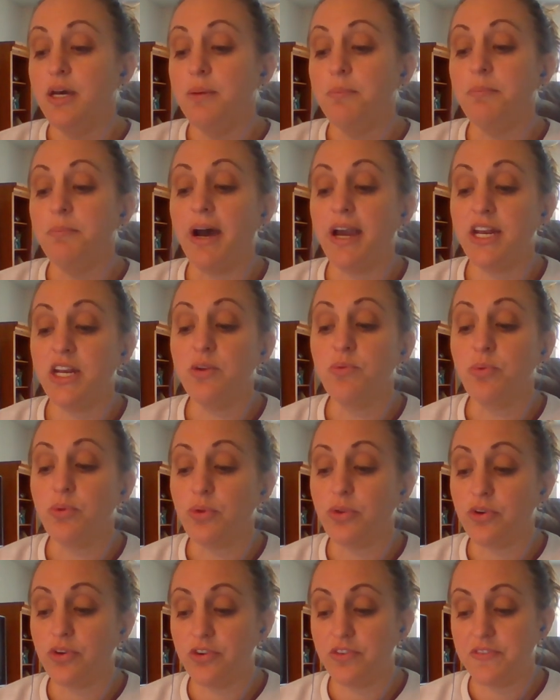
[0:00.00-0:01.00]
mighty
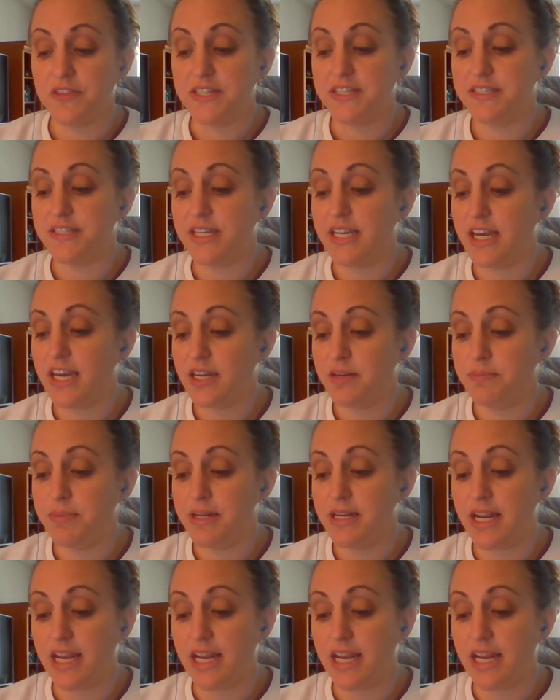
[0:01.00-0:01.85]
ruler of the sea, had been